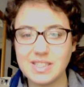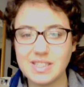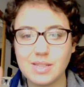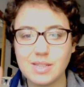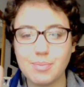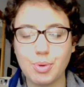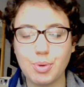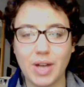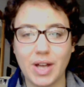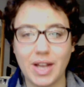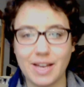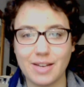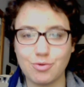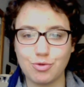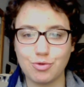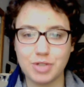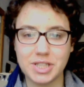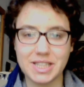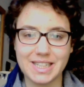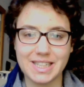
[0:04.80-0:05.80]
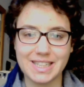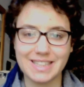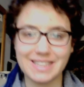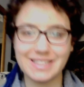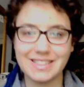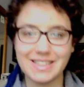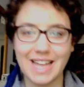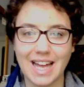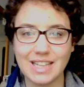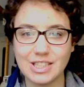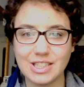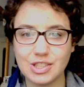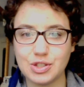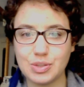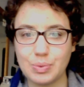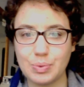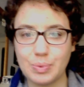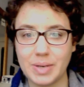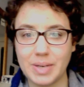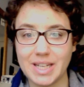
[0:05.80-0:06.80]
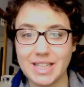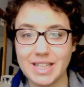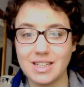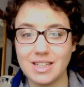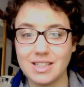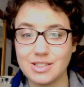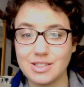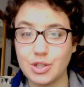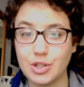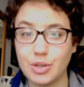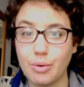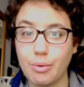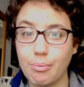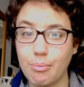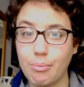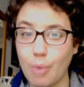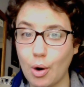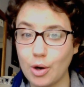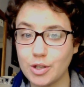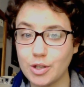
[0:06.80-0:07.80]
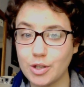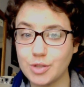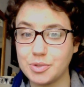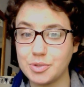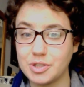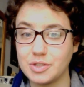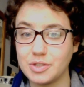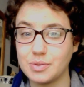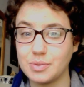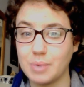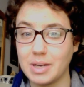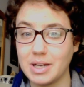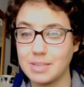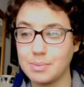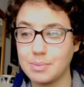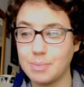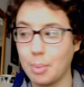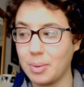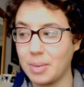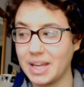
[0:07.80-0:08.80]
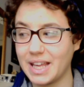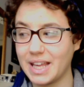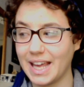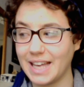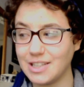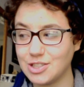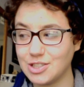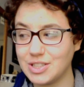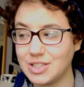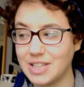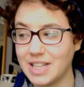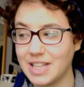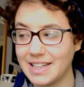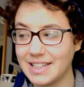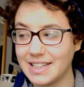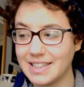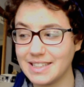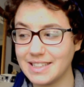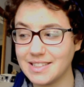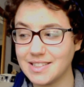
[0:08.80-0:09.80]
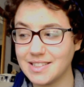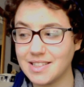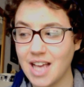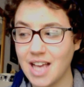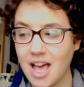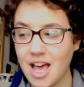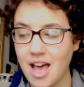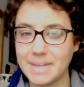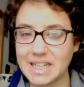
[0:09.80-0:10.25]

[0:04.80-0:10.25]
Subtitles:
This is a book I hadn't really intended to read until March, which is when its publication date is,